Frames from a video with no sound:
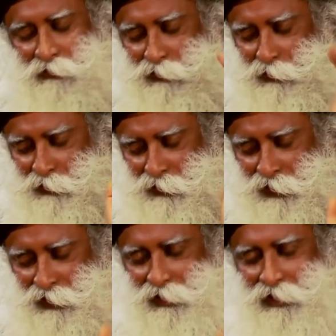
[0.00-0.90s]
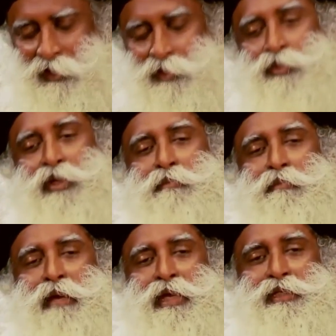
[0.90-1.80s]
if you do certain things, you
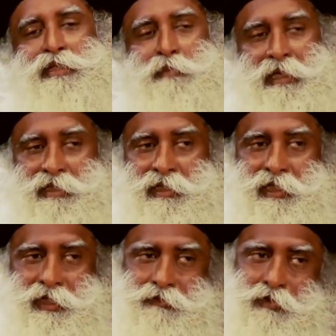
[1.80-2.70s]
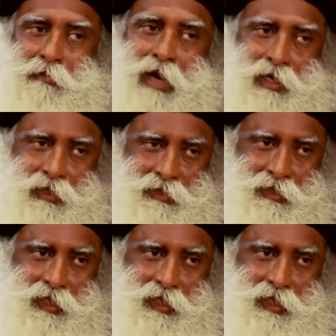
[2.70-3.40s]
can manage the pleasantness of your mind.